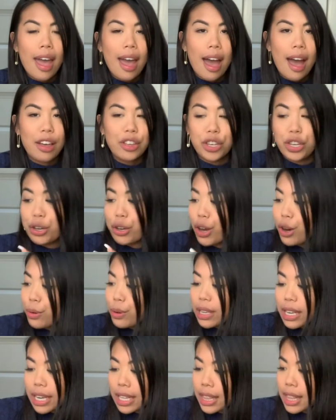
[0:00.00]
you
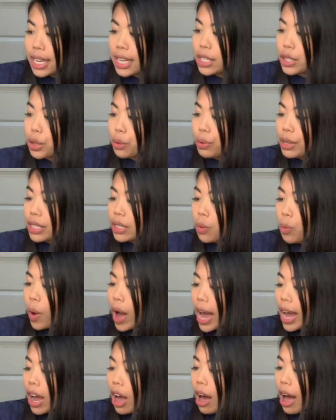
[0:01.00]
don't need this. The reason
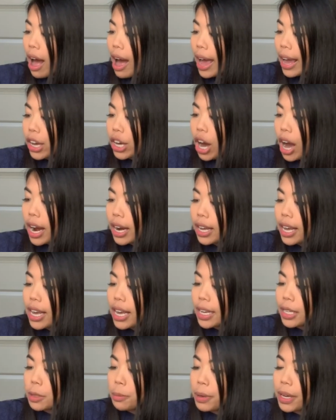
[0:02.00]
why I got
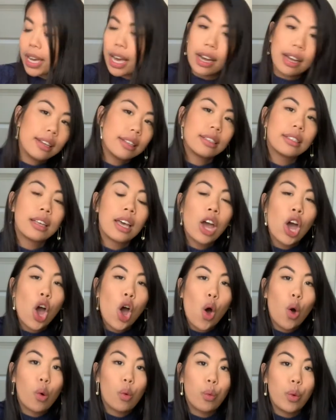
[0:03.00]
it is because
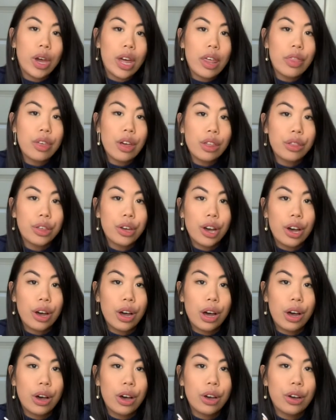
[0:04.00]
with
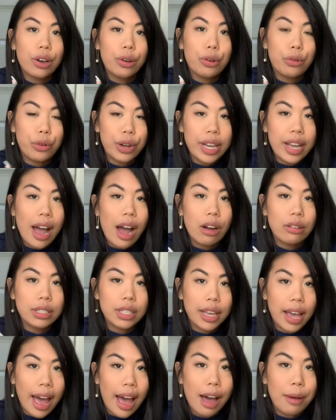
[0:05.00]
the
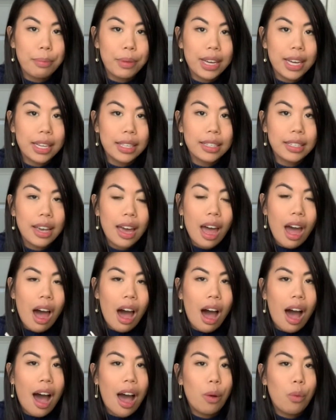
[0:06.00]
greenhouse cabinet,
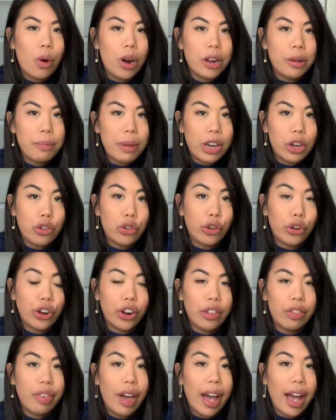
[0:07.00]
I want to make
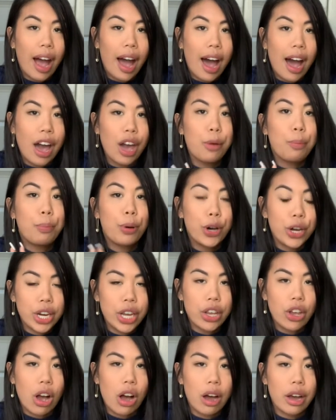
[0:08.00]
sure that I put
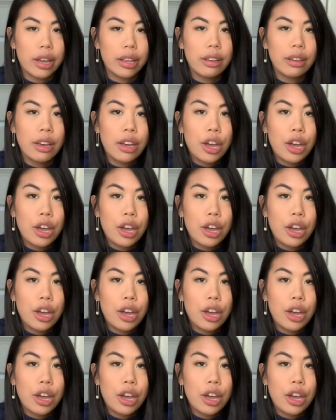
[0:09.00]
it on